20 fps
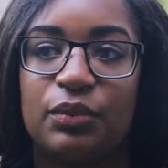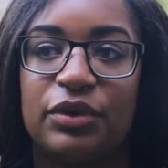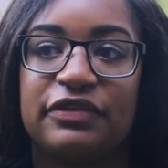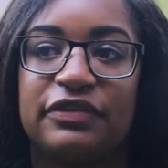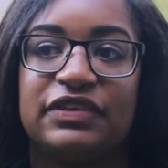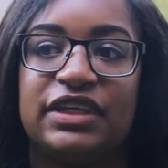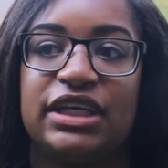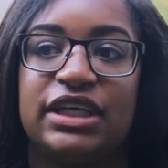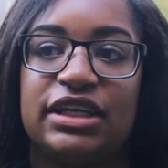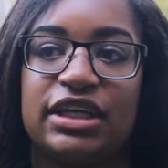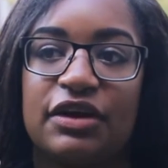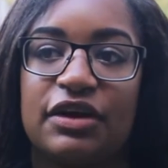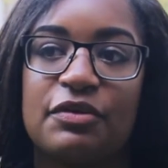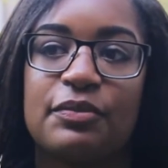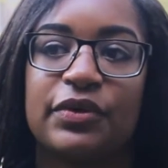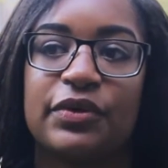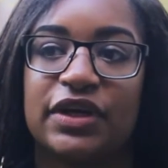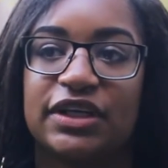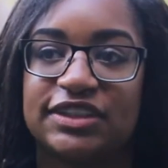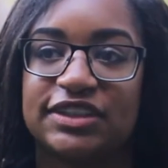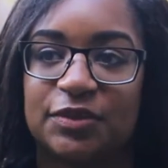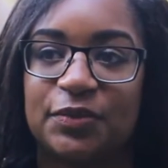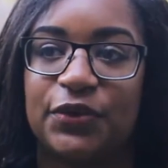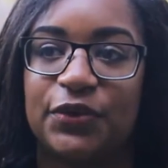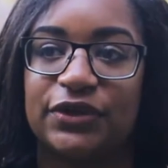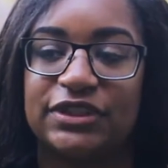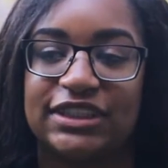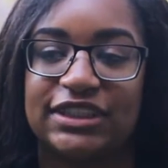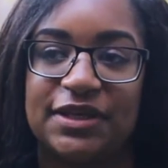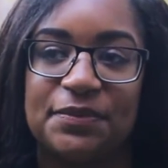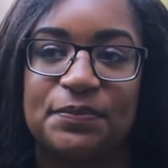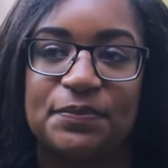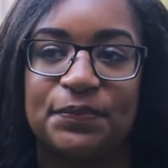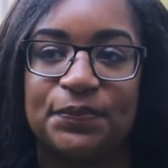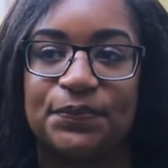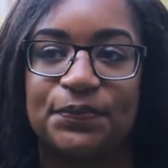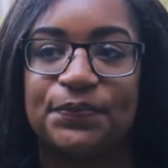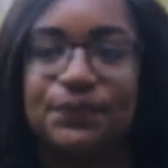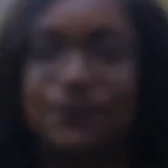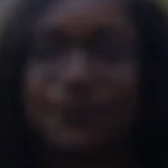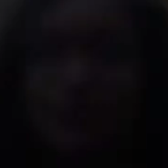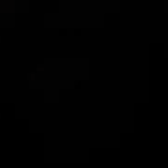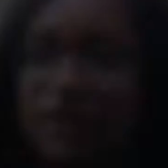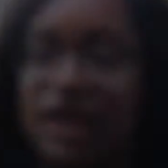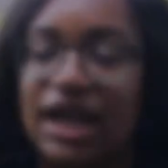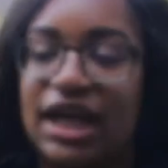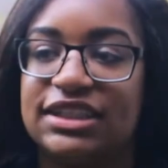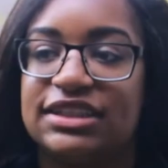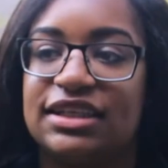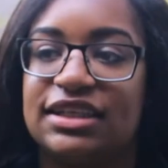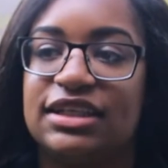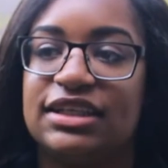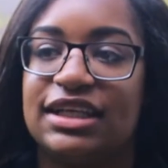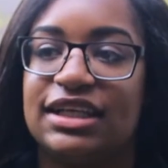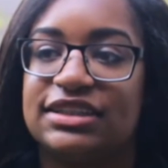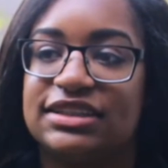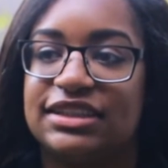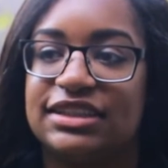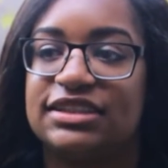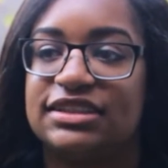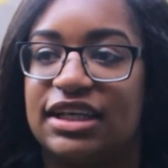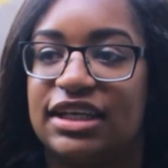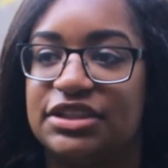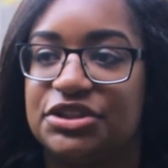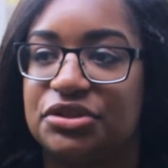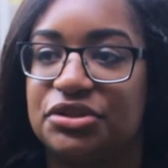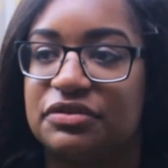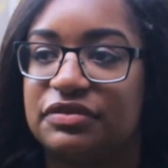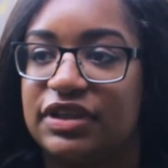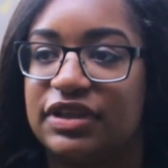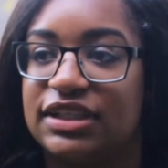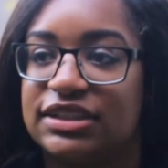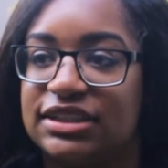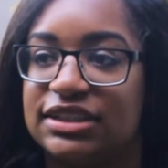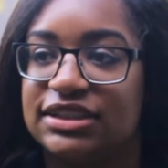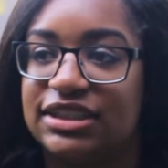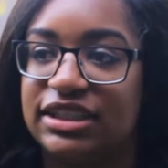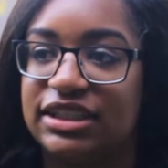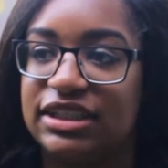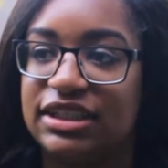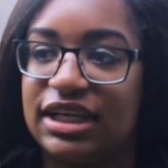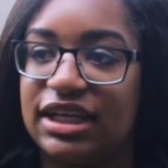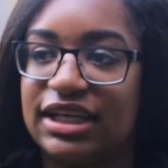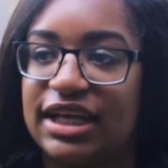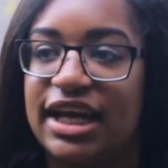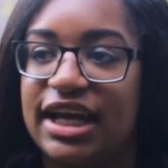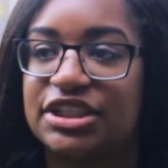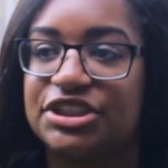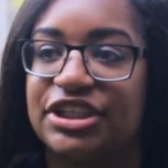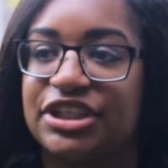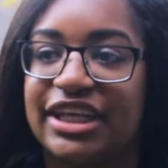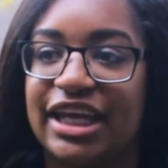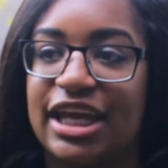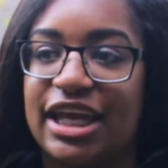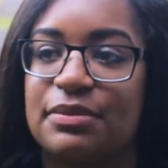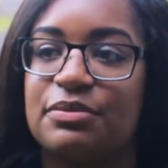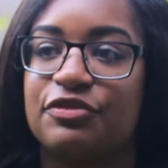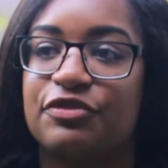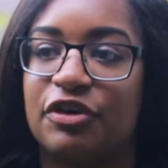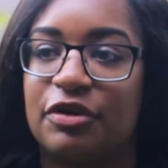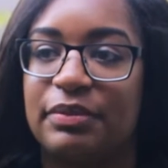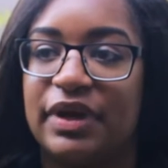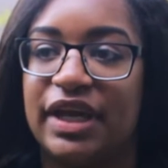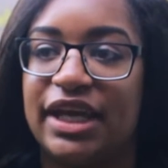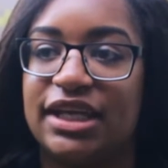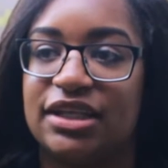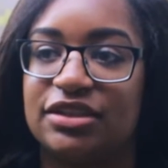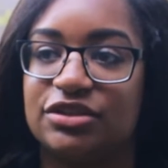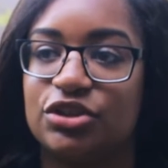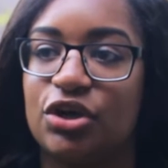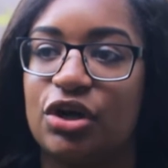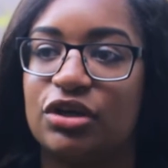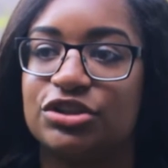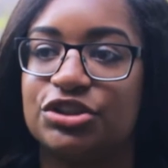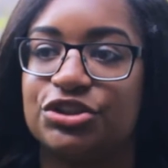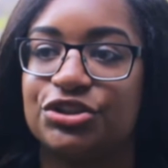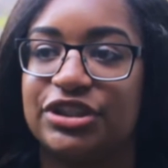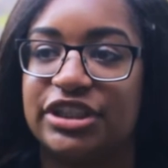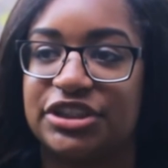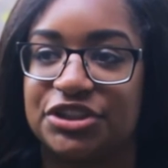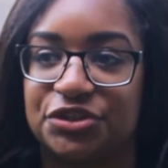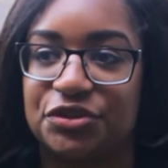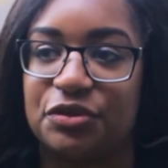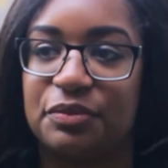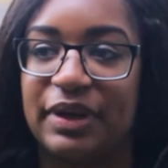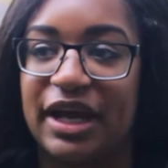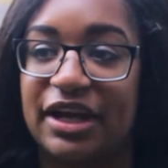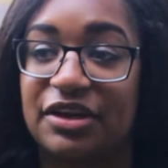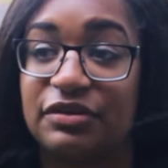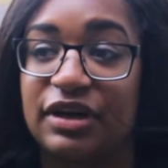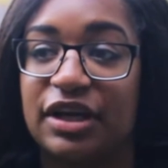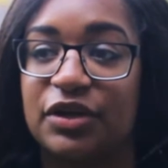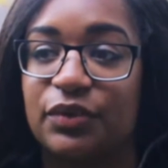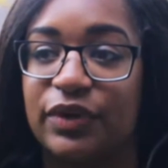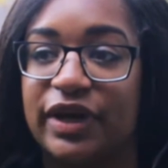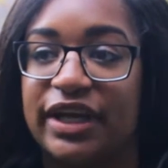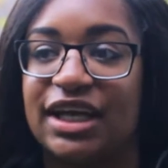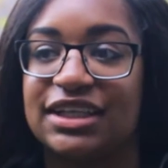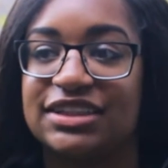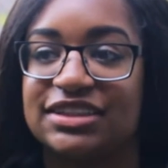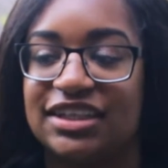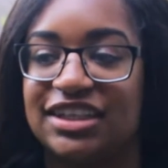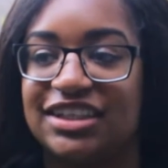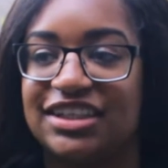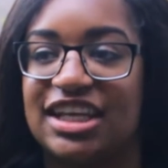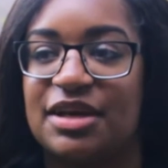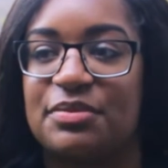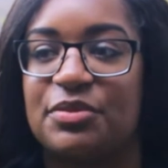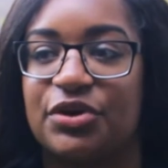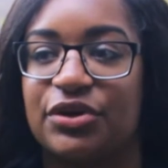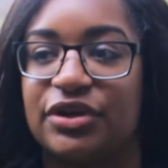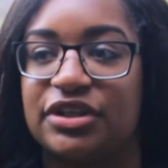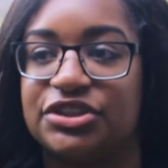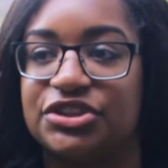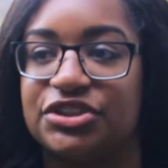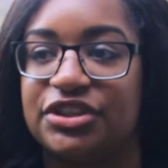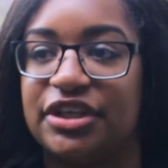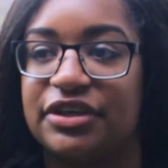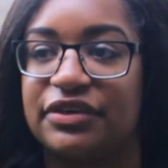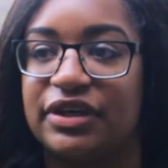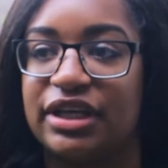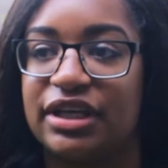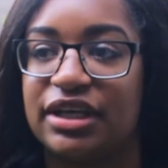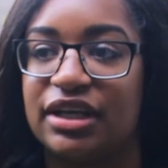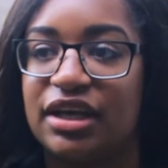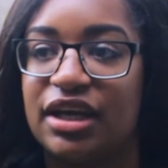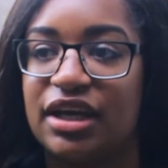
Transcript: with the current product support team. I studied at Teesside University, and I actually came from a non-traditional background where I studied chemical engineering.